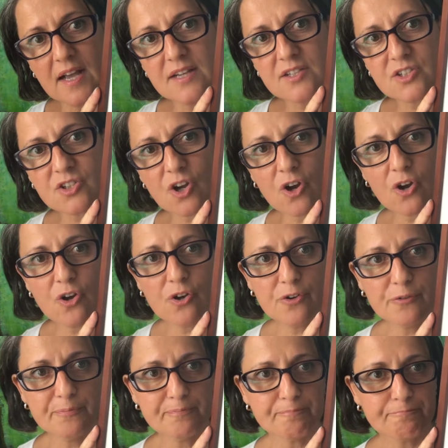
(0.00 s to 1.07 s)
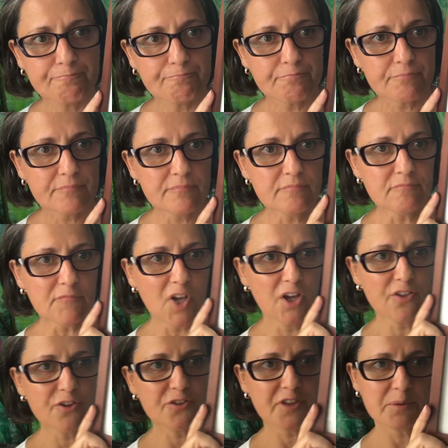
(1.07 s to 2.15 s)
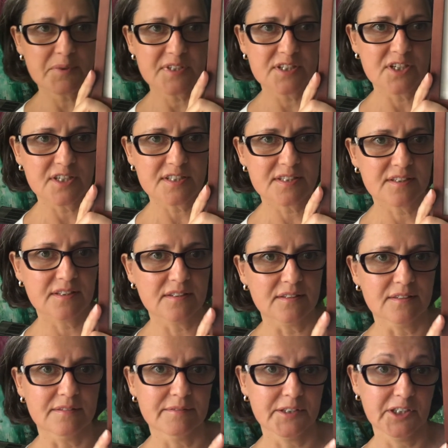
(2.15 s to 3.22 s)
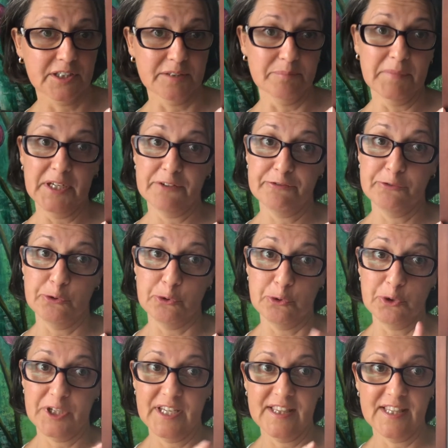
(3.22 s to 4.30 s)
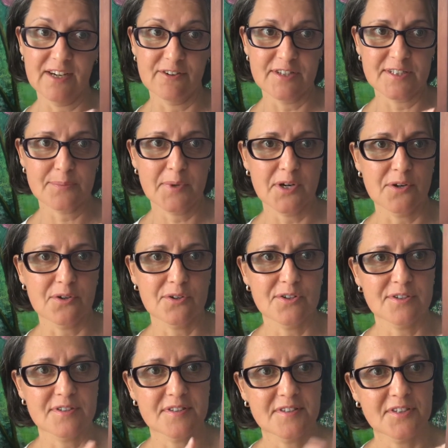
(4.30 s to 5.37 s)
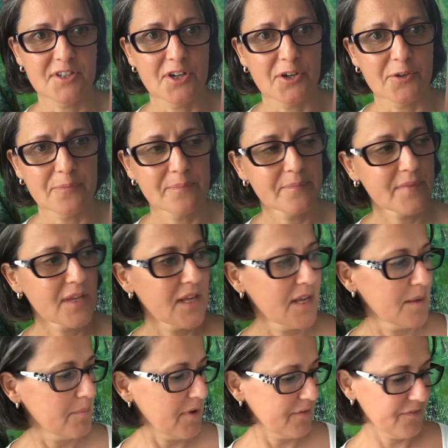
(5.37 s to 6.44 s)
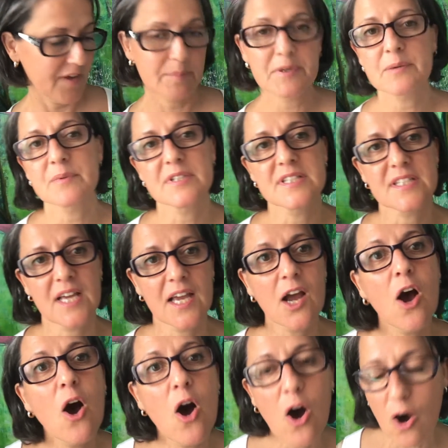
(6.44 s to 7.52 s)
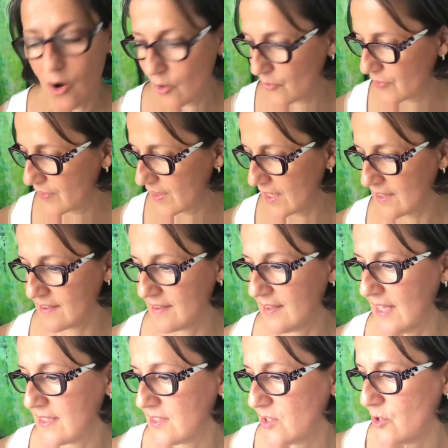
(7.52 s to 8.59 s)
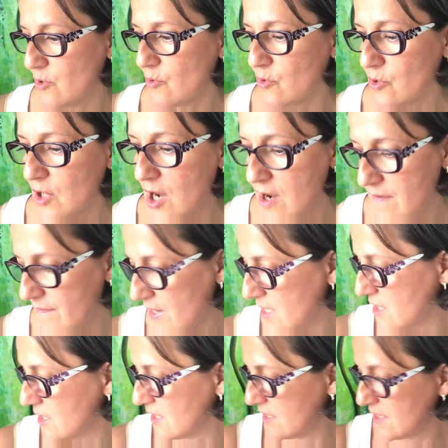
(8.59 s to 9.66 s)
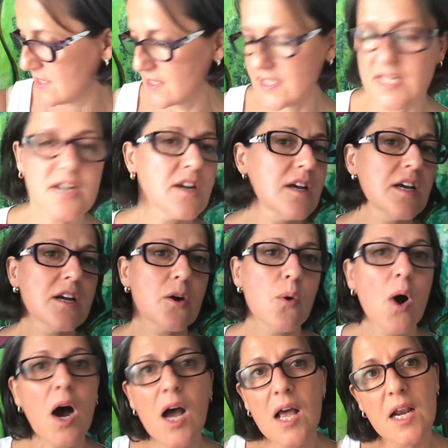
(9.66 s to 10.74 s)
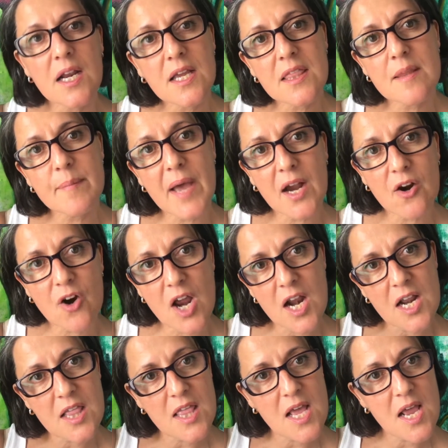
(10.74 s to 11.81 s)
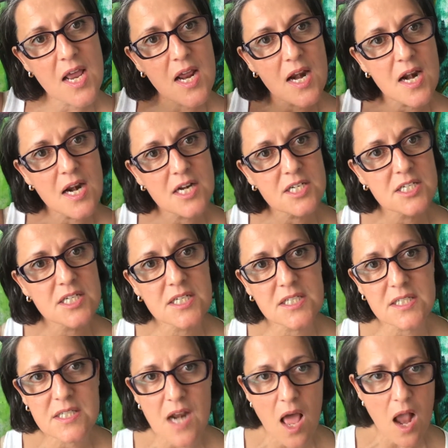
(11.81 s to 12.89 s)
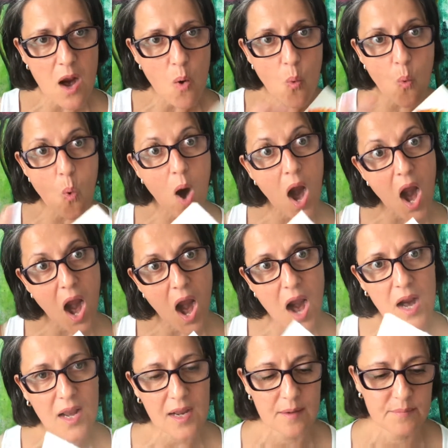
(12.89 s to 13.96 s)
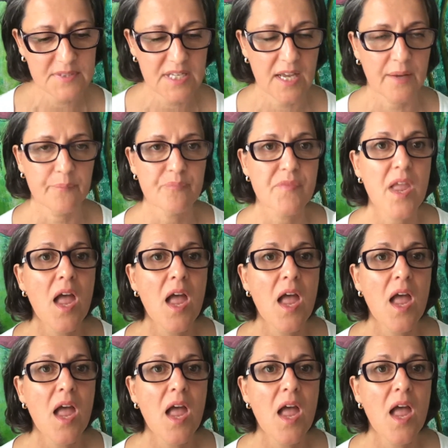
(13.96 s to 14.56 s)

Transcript: So I thought that was a nice little kind of metaphor in there as well, because, my family would say, oh, that's her all over. She sits there quietly in the background and then she just like, wow, comes out.